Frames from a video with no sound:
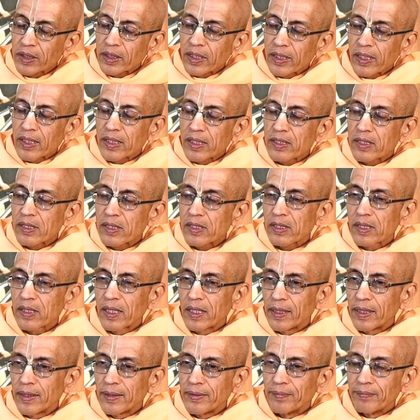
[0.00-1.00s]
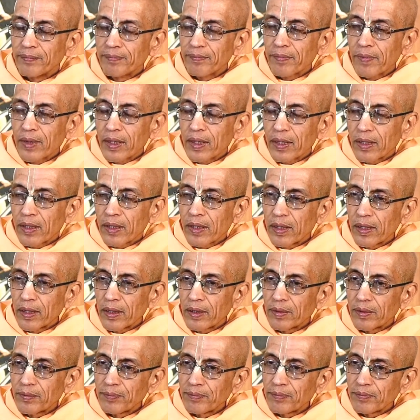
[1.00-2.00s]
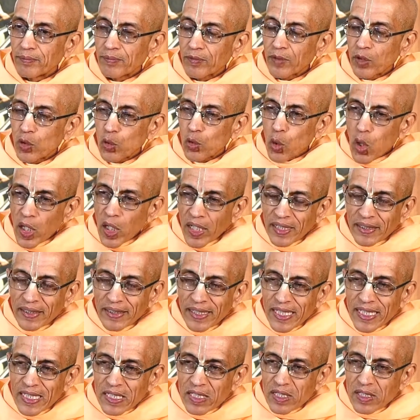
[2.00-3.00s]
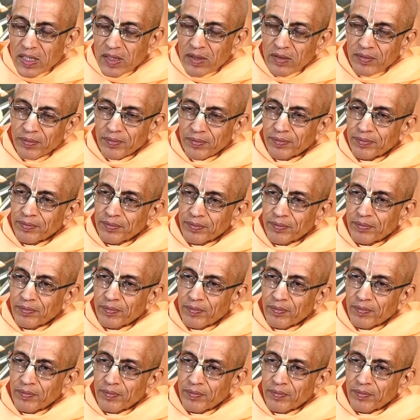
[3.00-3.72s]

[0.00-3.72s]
Krishna's uh, um, qualities